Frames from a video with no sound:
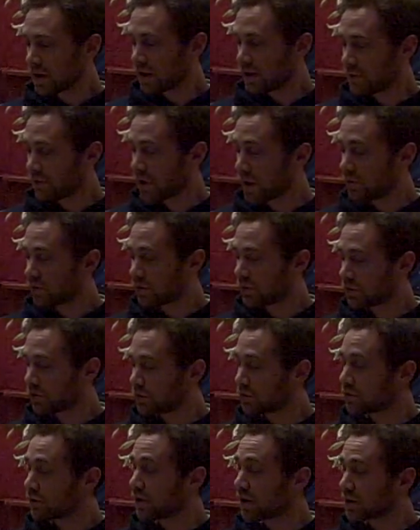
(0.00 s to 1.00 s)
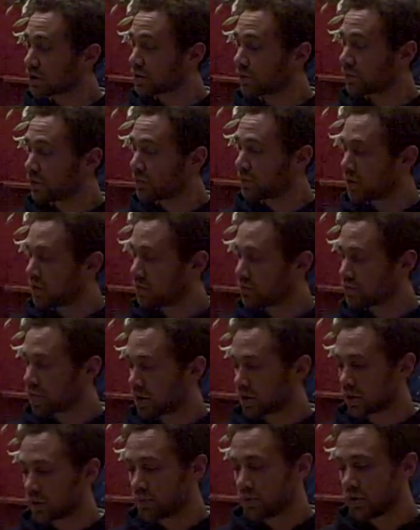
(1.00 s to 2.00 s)
He found that the direction of the bee's
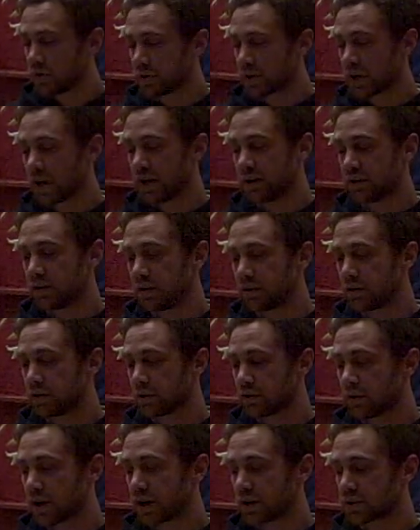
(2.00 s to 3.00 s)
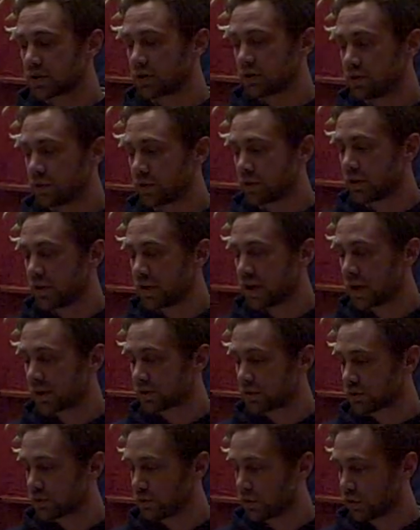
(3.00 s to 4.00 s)
run communicated the direction to the
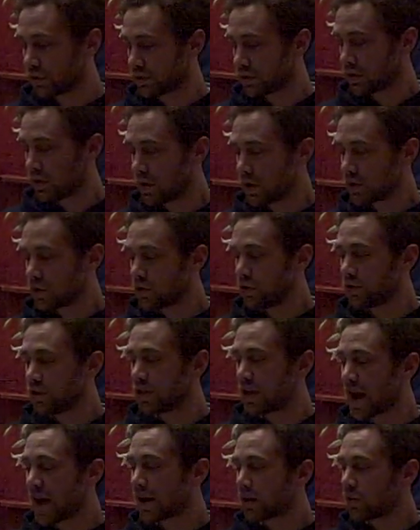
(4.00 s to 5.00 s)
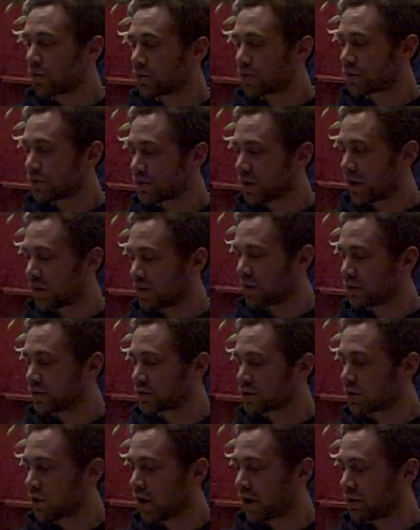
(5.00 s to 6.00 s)
nectar source, using the angle of the sun in the
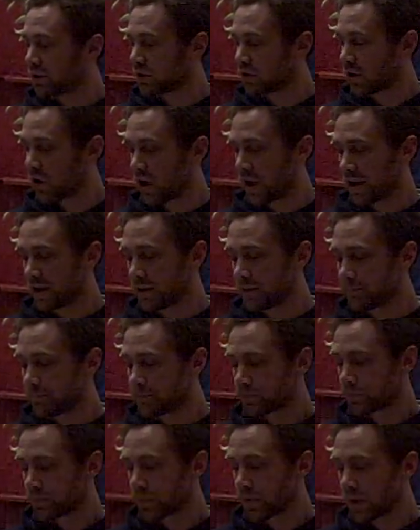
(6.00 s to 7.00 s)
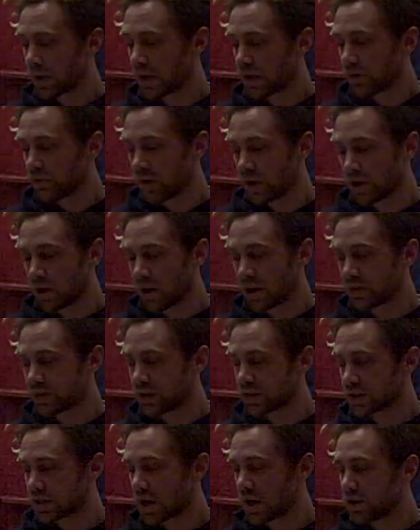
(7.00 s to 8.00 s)
sky as a guide. He realized
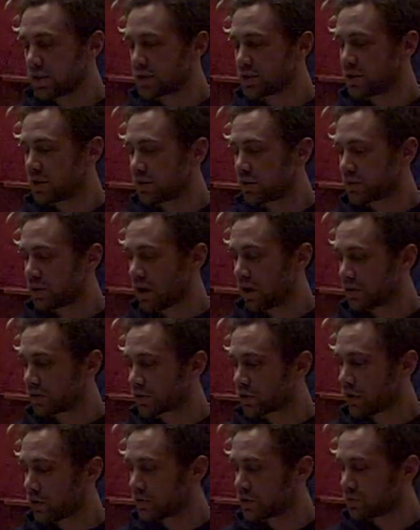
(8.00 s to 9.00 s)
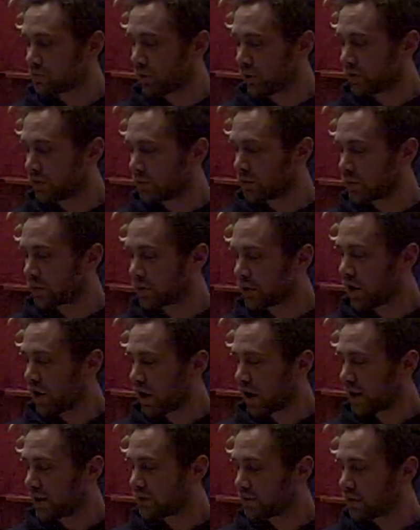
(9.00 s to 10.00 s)
that changes in the dance corresponded with the
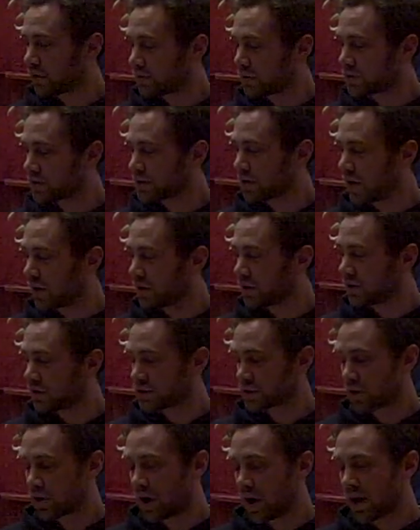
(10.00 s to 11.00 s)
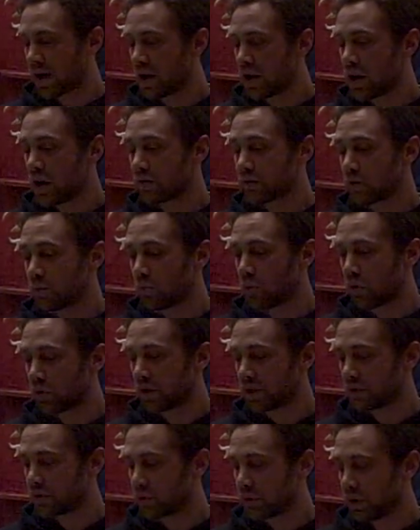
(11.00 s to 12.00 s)
height of the sun in the sky from
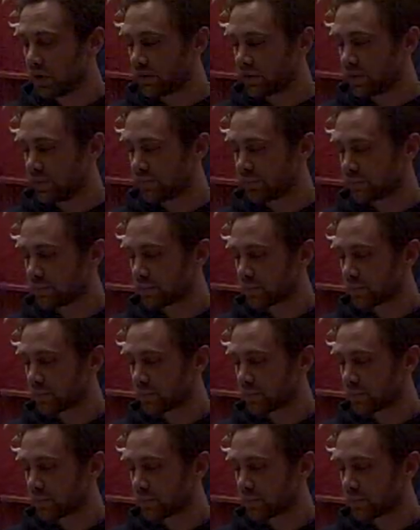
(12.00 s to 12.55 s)
morning to evening.